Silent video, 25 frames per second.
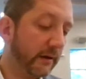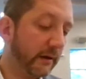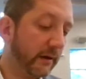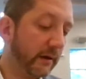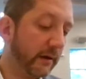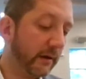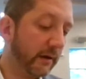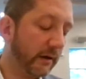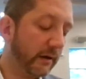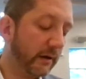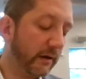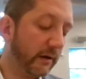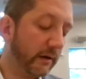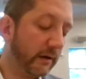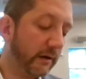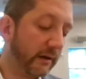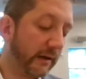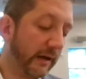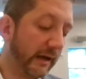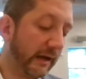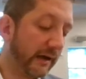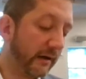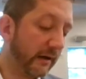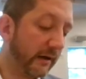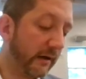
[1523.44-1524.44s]

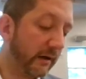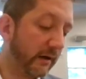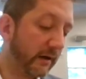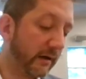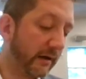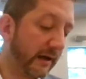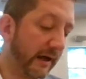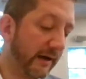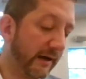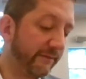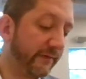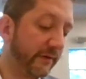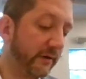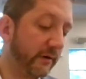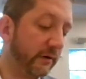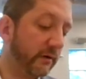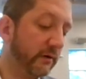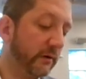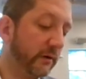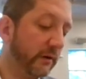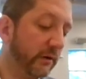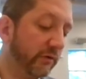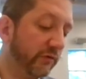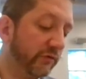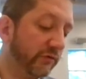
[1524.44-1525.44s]
chaver
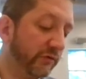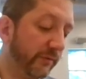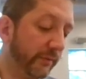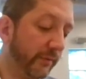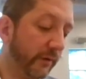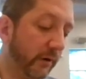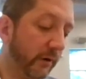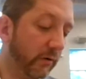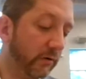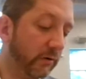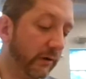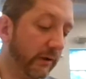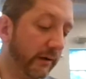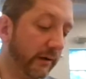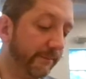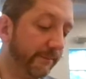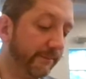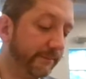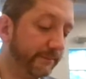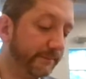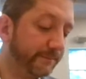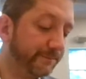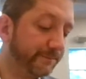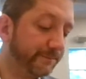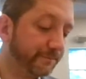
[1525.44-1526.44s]

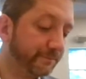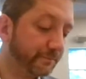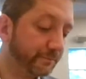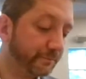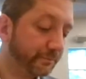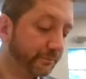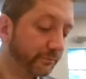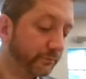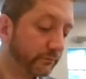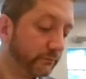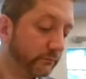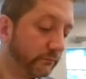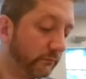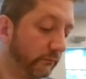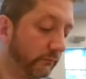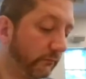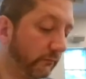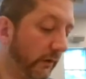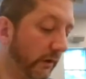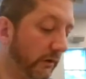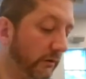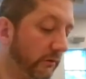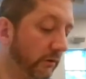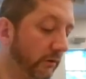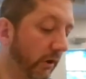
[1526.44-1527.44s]
sheme'olam
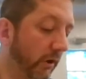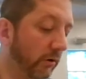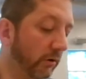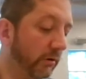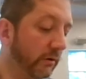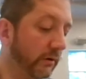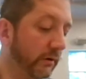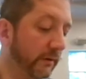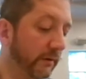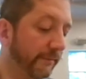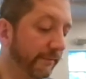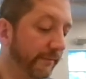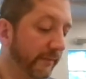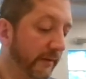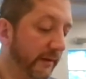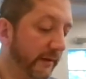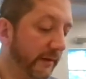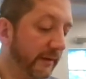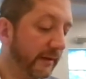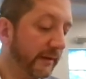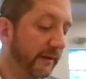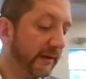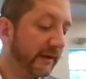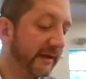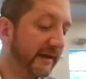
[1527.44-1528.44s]
lo
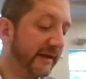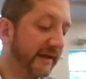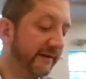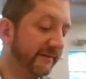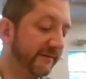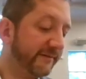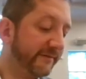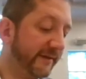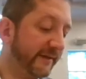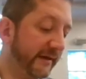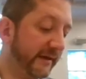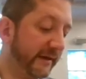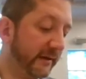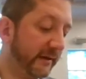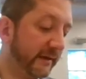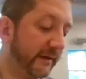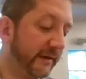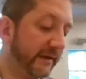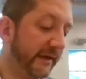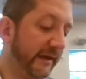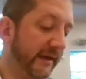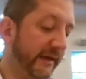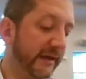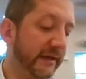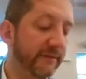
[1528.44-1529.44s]
chaver
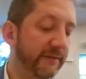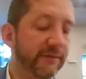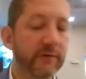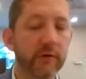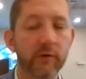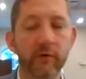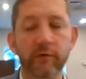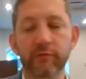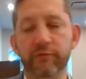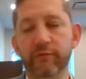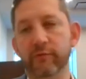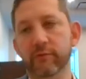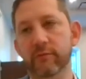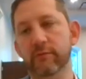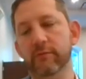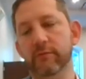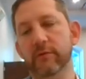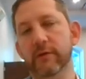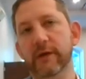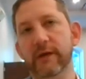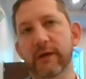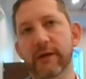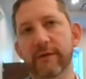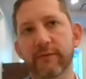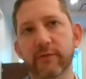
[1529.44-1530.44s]
ke'ev kolshu.
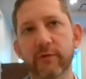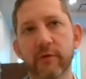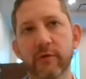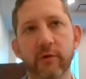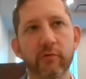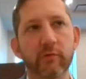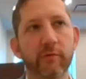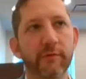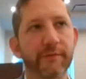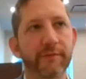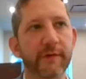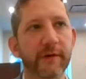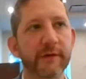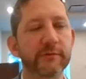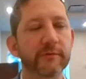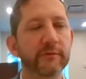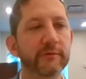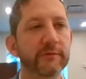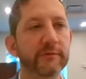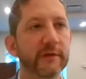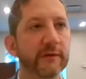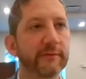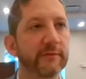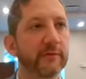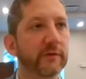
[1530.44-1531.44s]
If you go to a friend who's
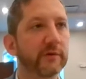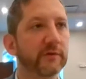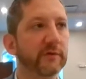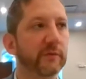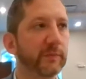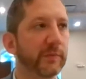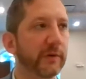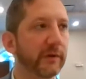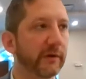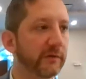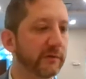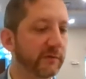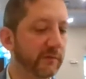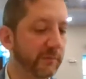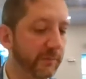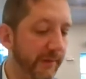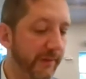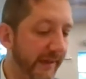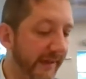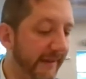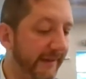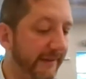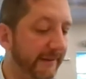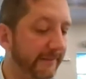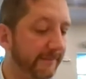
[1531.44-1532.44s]
never experienced
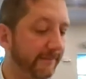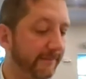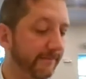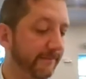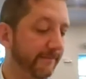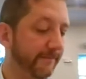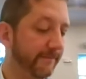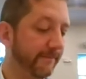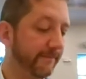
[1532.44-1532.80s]
pain,